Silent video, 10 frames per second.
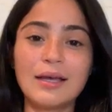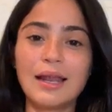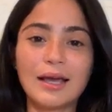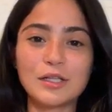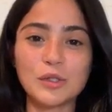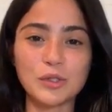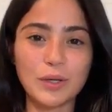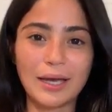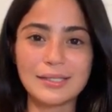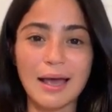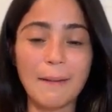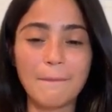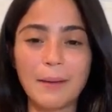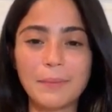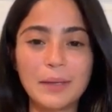Like I told you guys, I
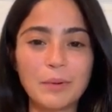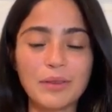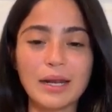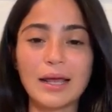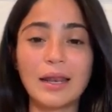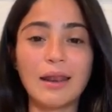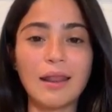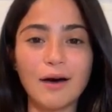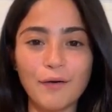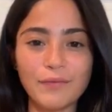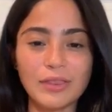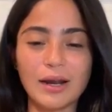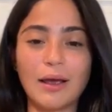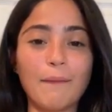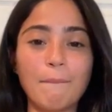met people that I love and that
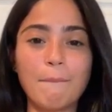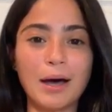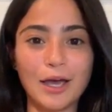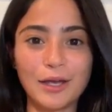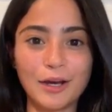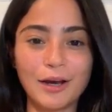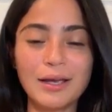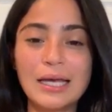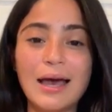I admire.